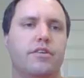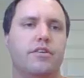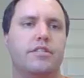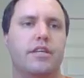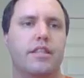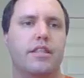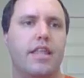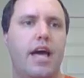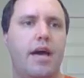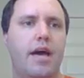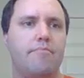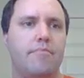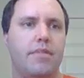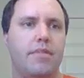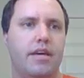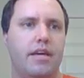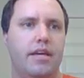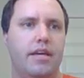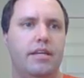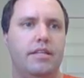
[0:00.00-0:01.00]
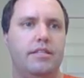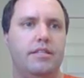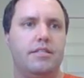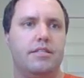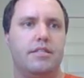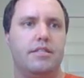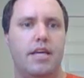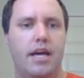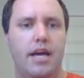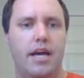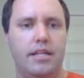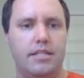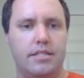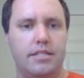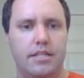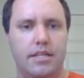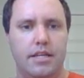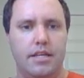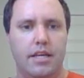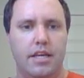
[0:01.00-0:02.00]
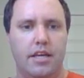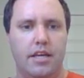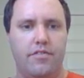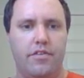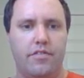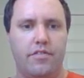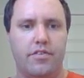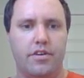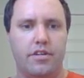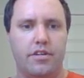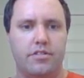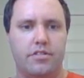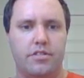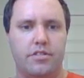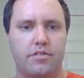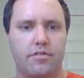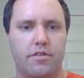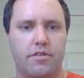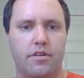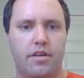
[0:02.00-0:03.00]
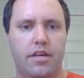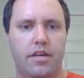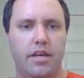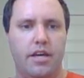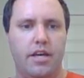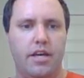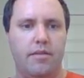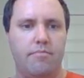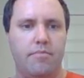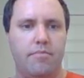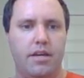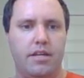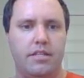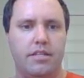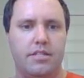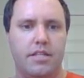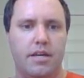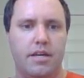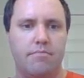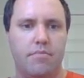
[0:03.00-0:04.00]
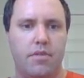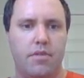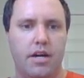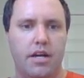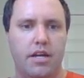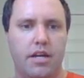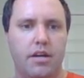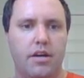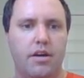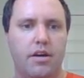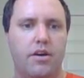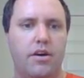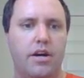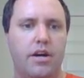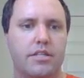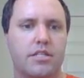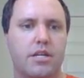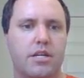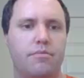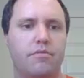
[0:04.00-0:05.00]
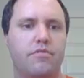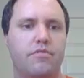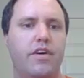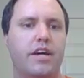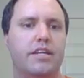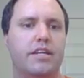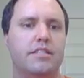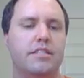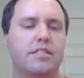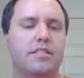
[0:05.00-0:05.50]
that means that if I've got a 0 here, it means that my highest common factor